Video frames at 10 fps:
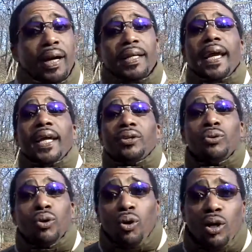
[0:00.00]
But hey,
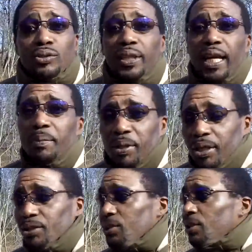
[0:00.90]
you lost the game
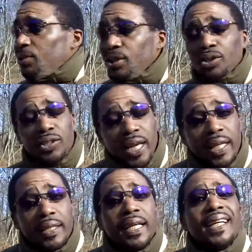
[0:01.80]
because of your decisions,
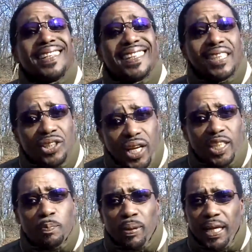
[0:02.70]
and the
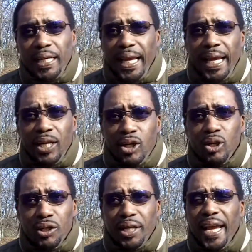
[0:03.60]
Jets played a
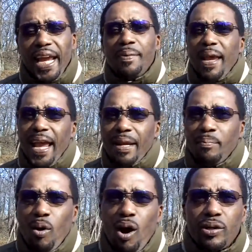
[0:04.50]
good game, and
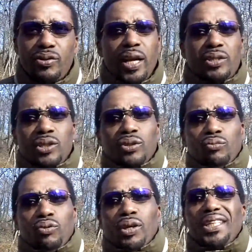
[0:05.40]
Mark Sanchez, the
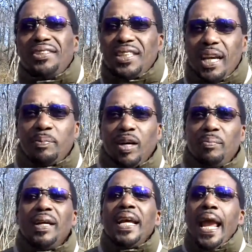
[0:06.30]
rookie, stepped
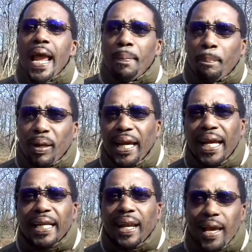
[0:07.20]
up and
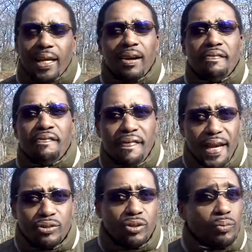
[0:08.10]
played like a
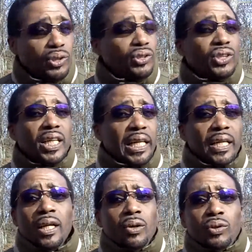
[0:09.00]
veteran, which is
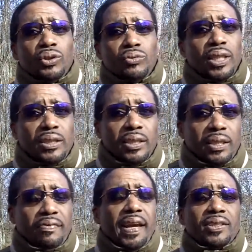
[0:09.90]
key, which you need to
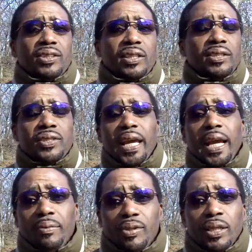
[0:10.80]
advance in these
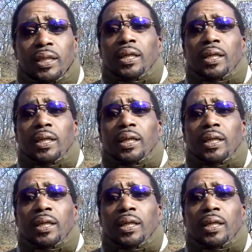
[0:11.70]
games.